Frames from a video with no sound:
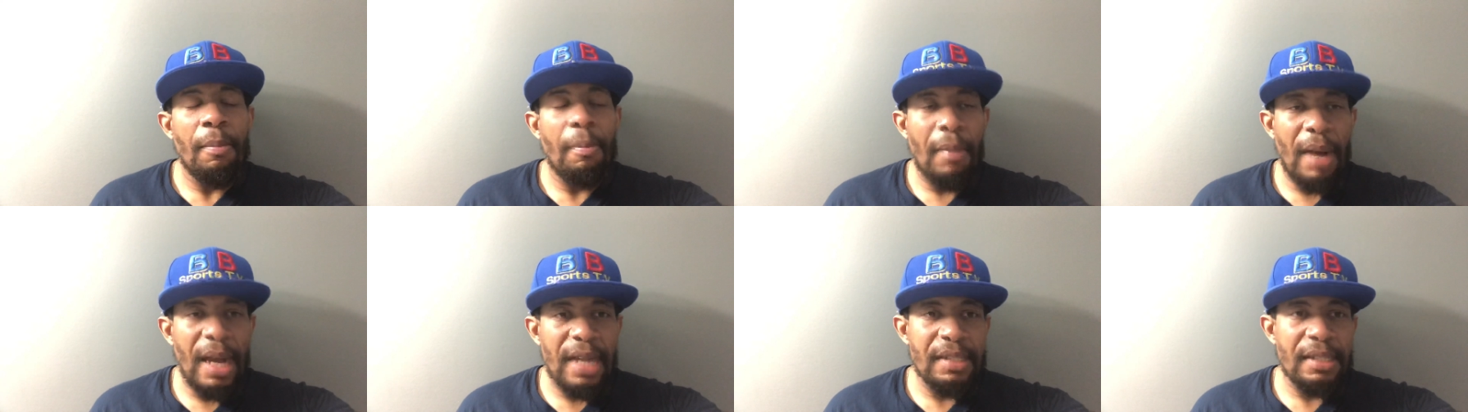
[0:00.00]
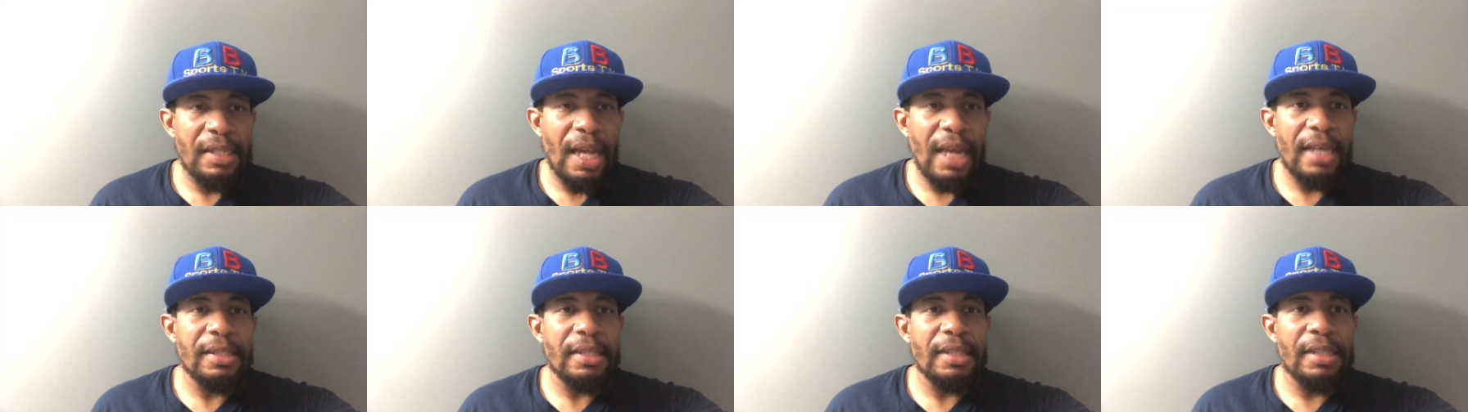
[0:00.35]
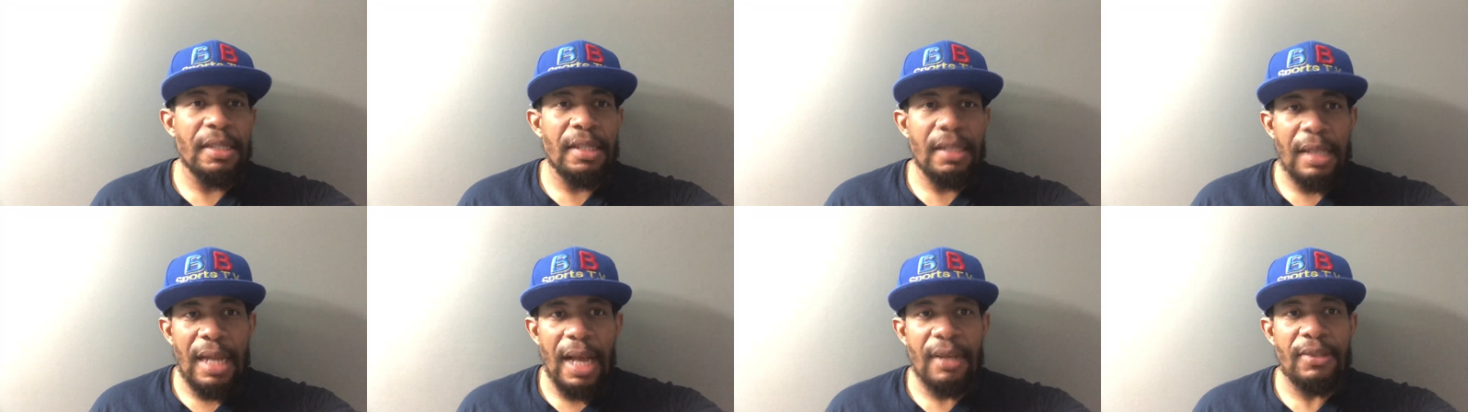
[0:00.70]
Mike
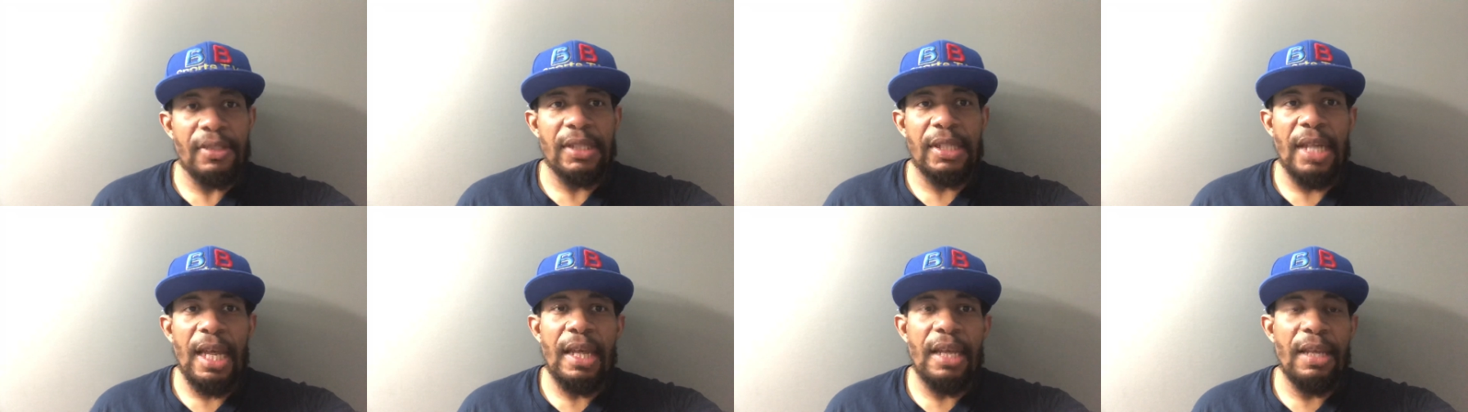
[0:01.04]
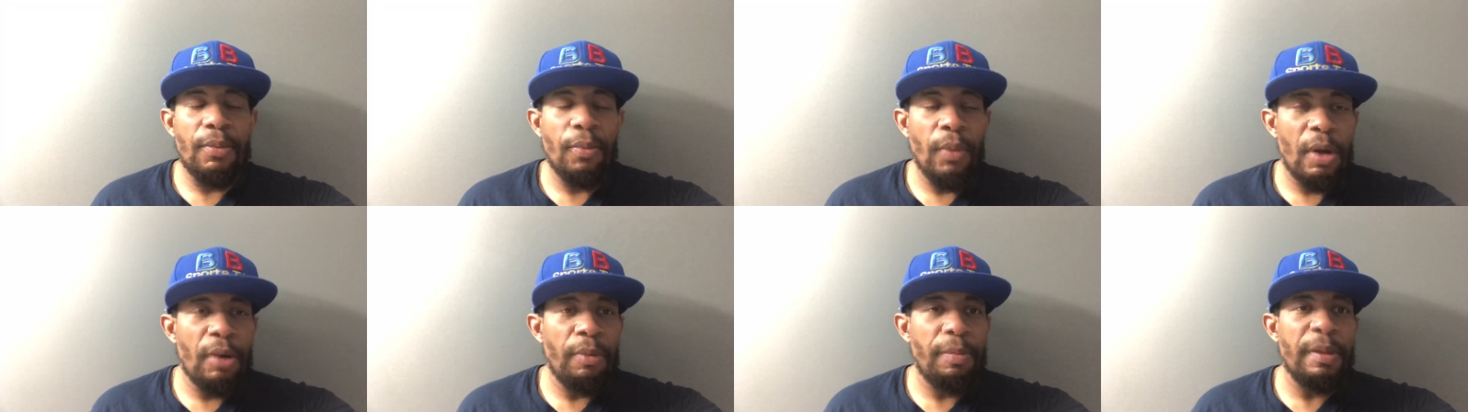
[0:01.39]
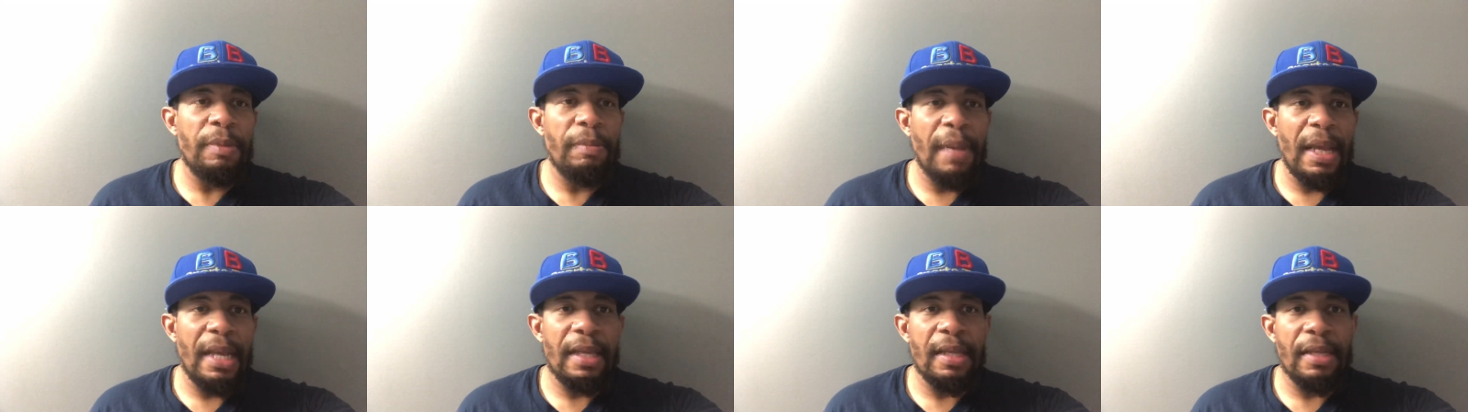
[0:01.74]
Tyson announced that he will
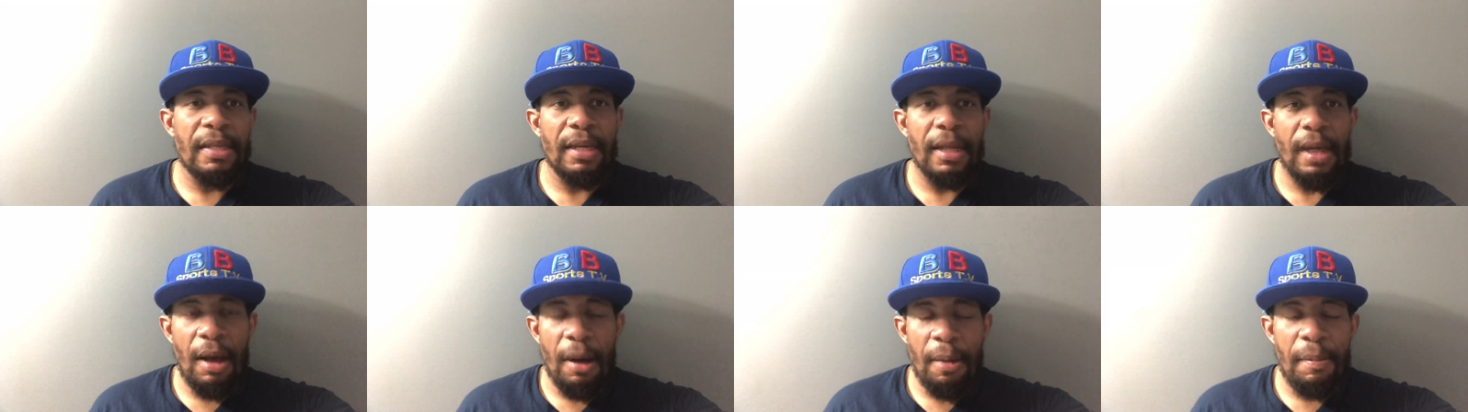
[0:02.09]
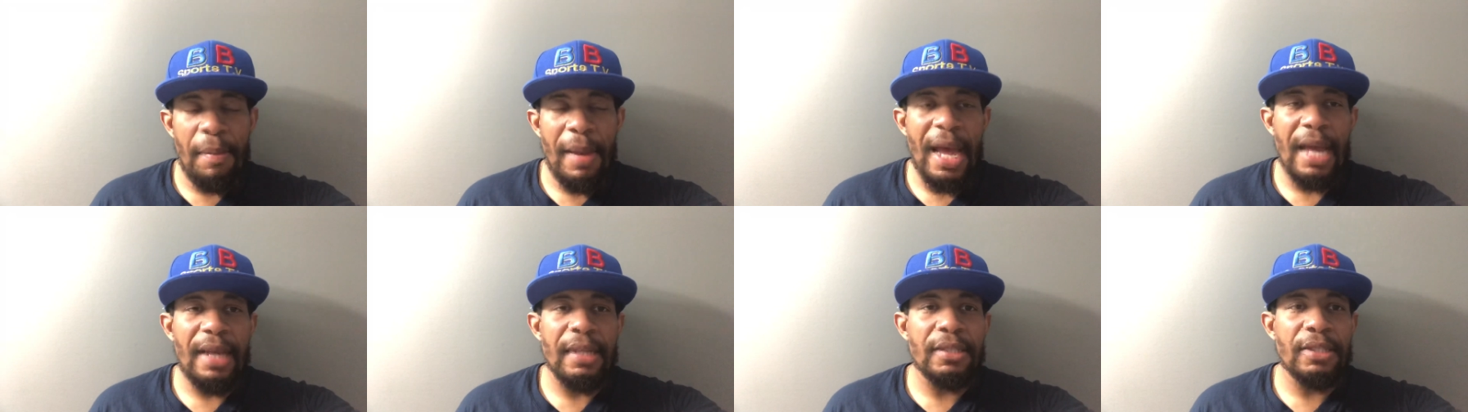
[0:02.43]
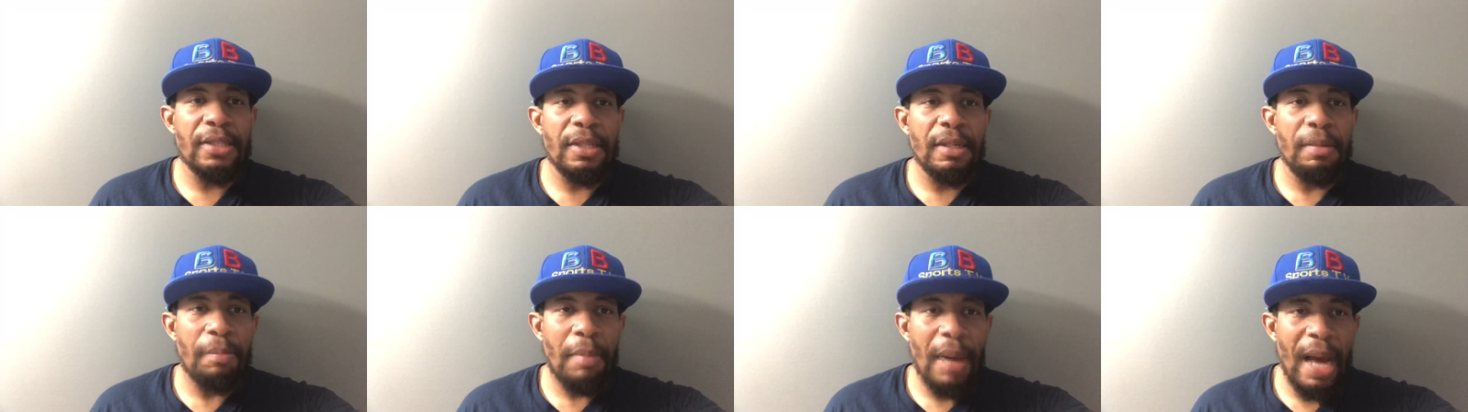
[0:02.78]
be making a comeback
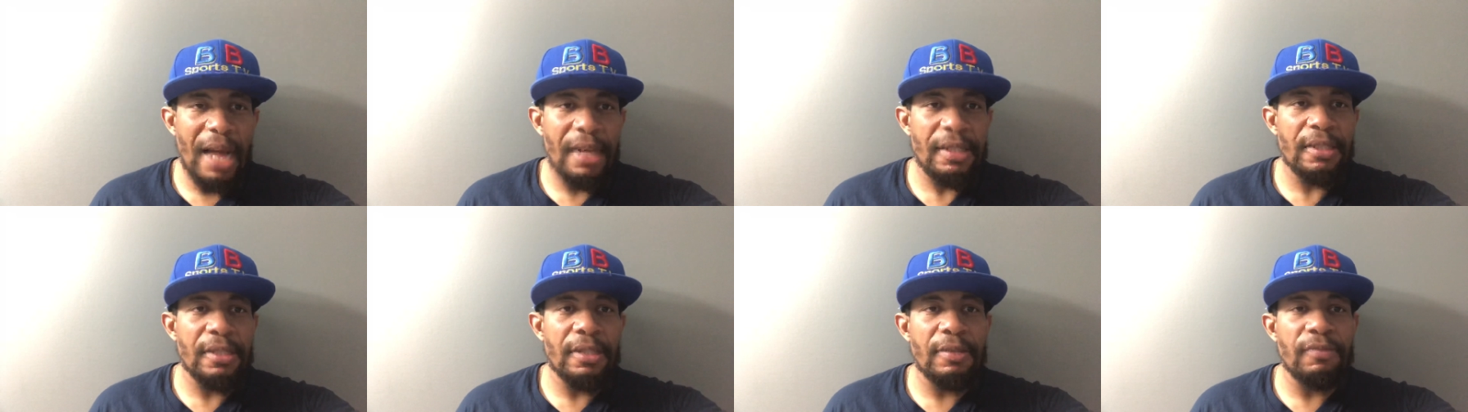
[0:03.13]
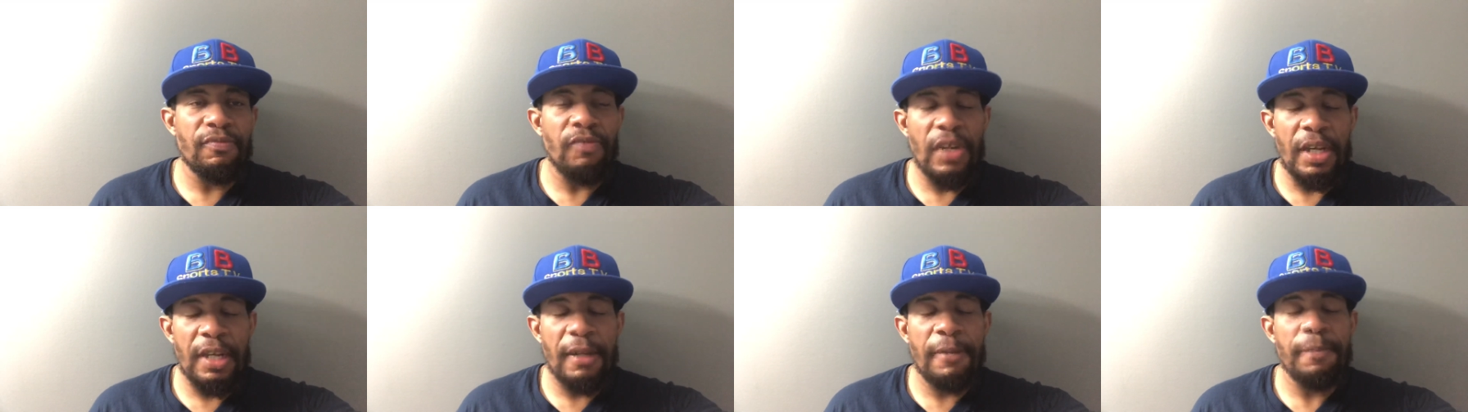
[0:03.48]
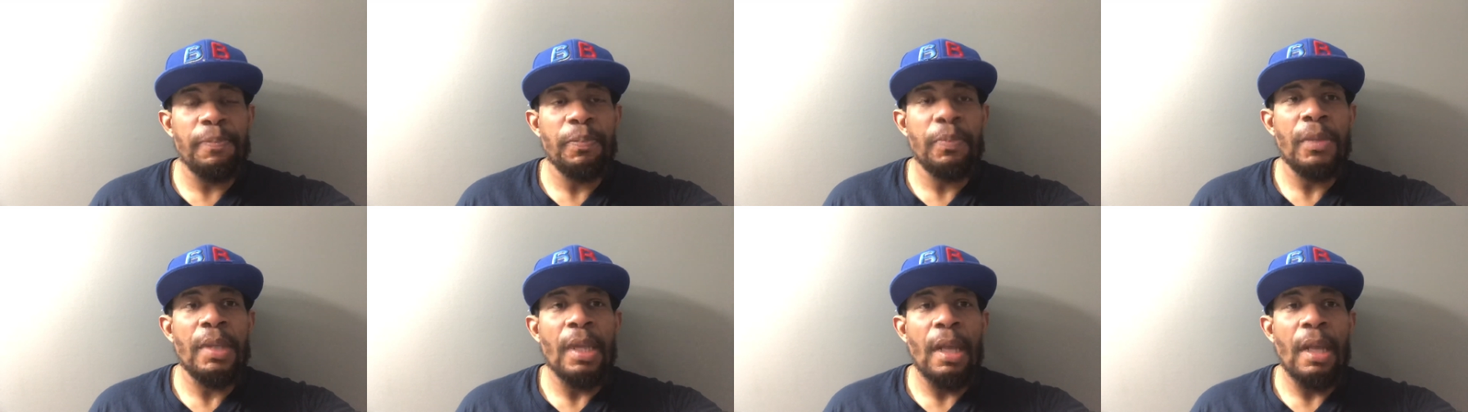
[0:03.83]
to the boxing ring.